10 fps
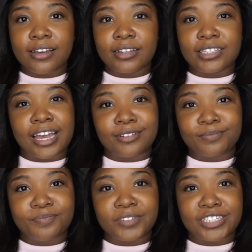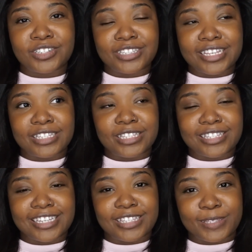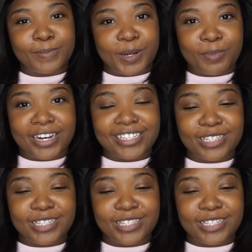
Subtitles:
yeah, it's been a minute.